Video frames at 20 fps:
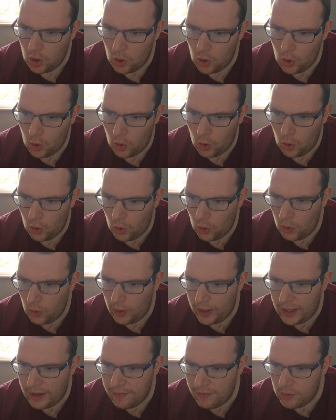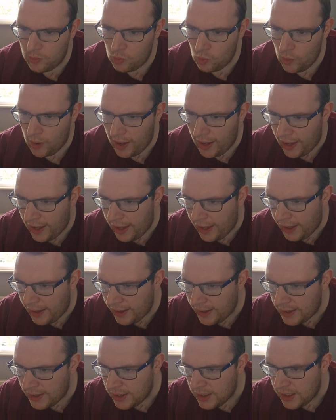or even where
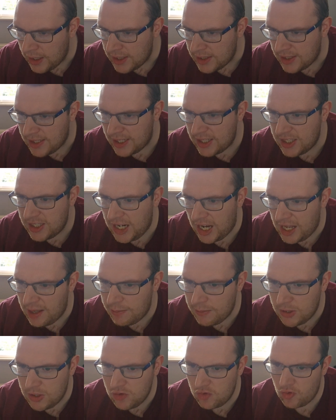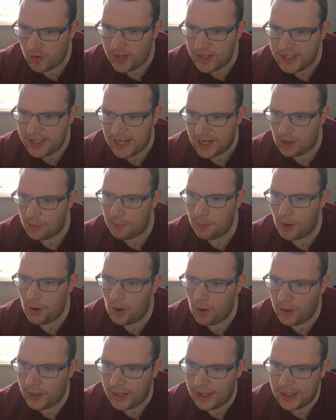St James's Retail
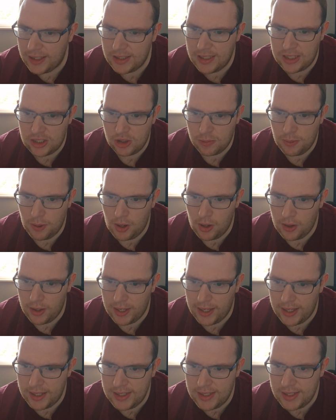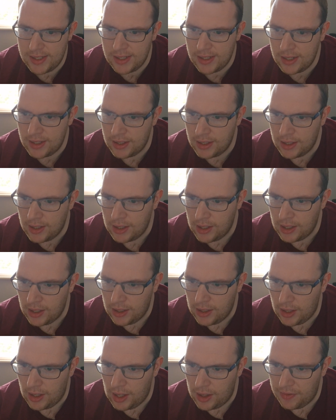Park is, Leisure Park is,
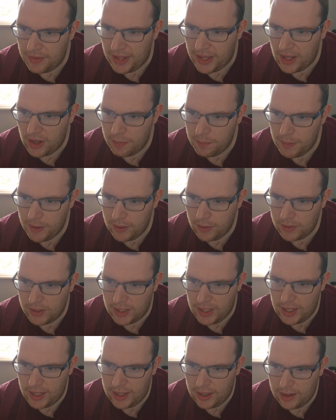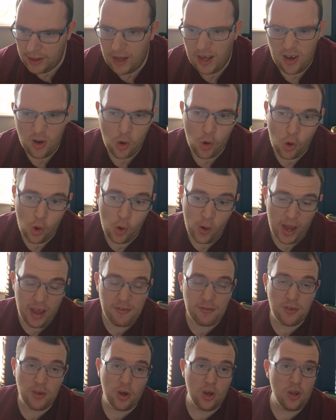they could build, or
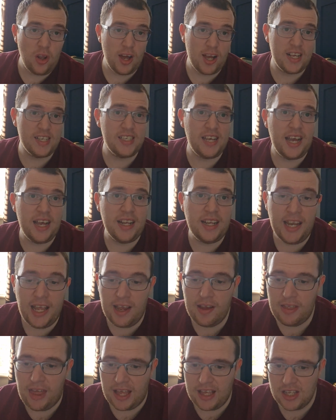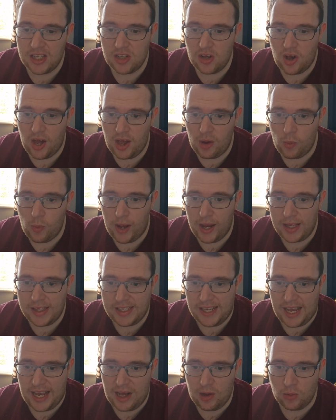if not, like I say, near that site where
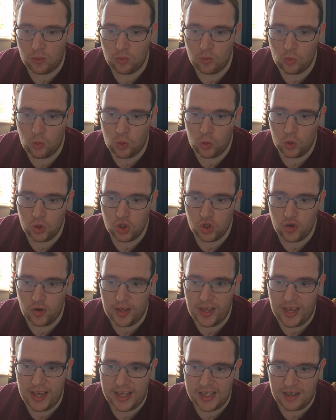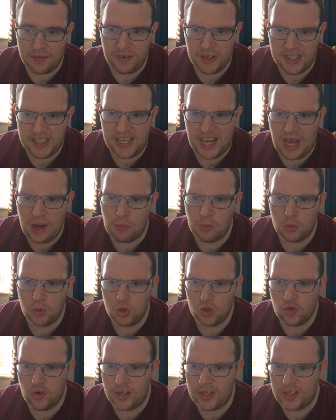Town Wall Street is. I think Town Wall
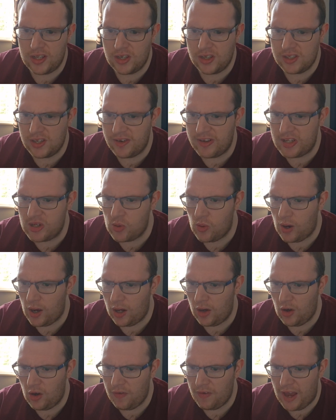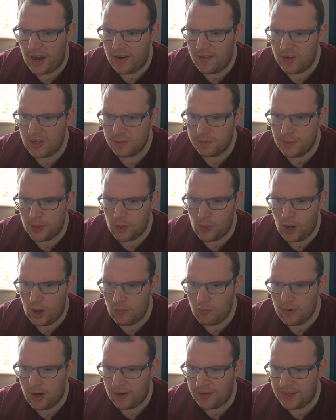Street, because there is quite a lot of areas built
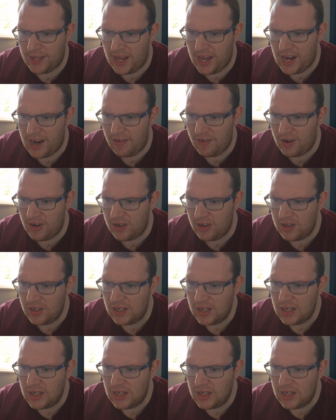up around that area,